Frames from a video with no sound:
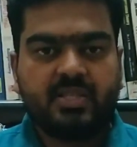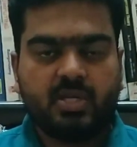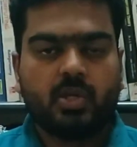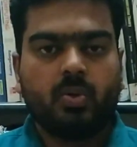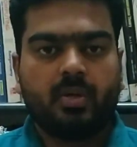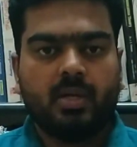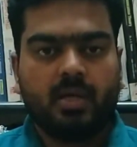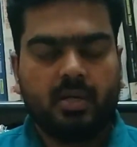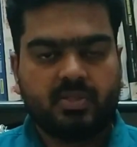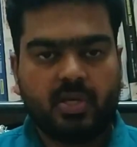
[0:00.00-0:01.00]

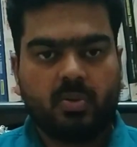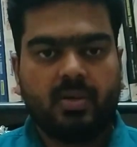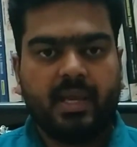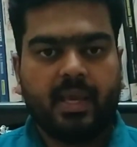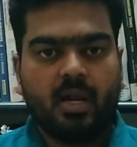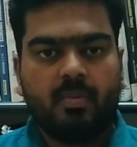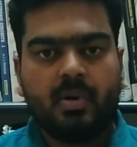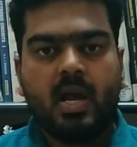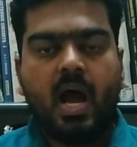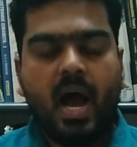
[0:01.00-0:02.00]
circuit
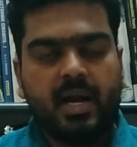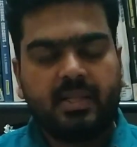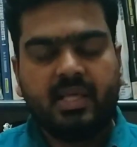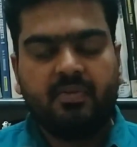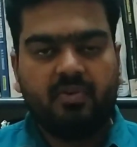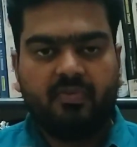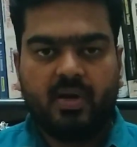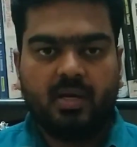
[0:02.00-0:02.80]
diagram, and they will